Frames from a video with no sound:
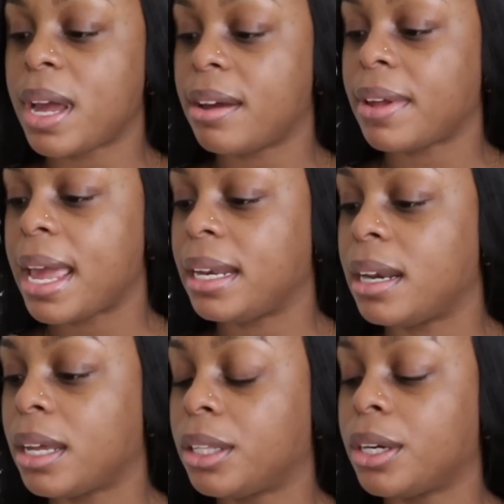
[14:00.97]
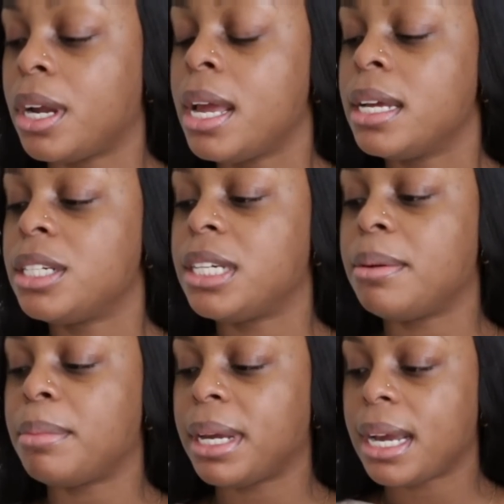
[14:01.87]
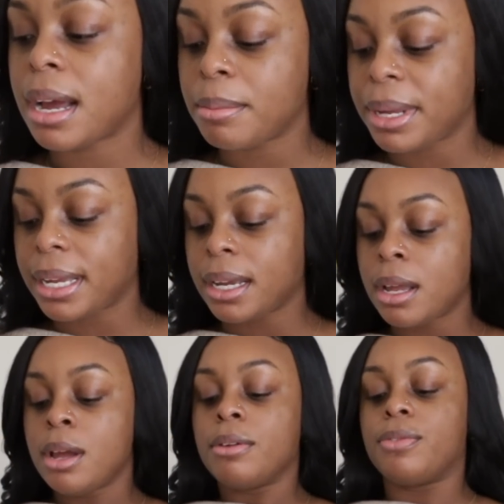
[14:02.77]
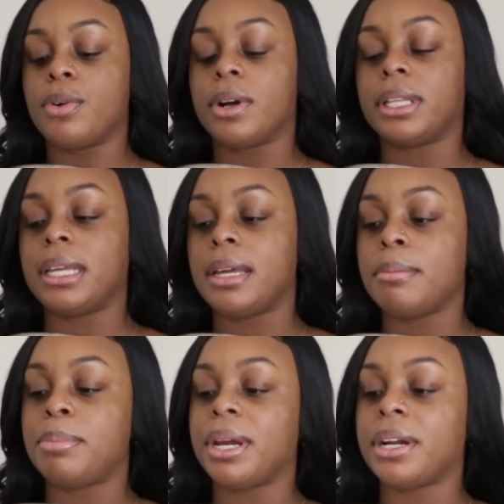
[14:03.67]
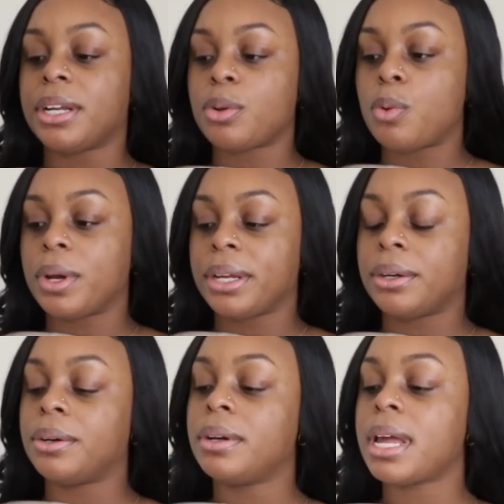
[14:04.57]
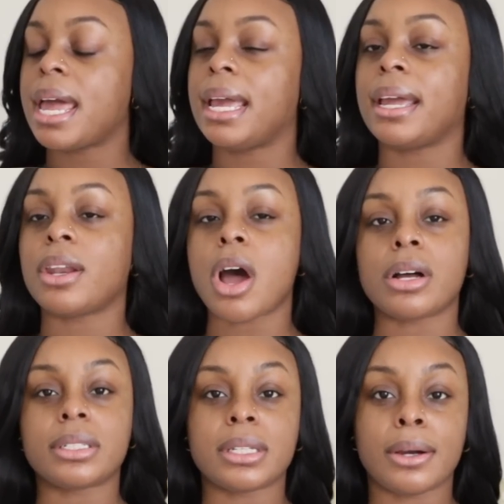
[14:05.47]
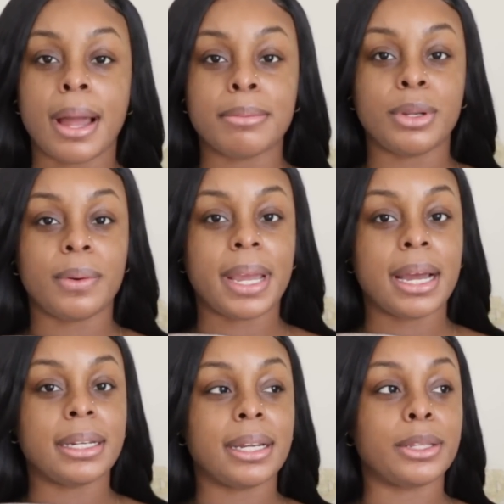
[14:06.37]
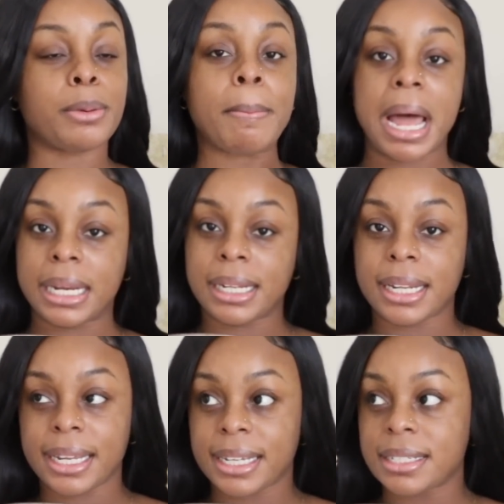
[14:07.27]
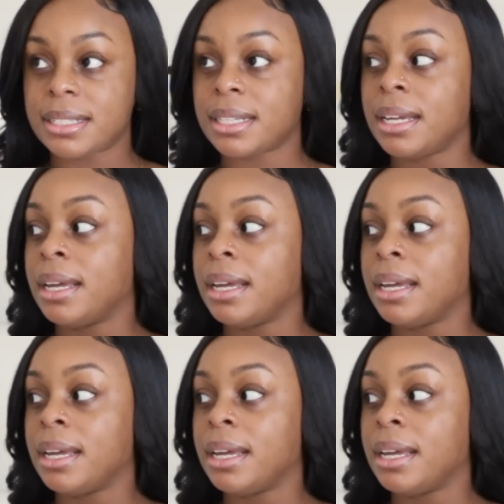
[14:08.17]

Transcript: have another shipment coming for the bearded oil and also I'm doing another body glaze.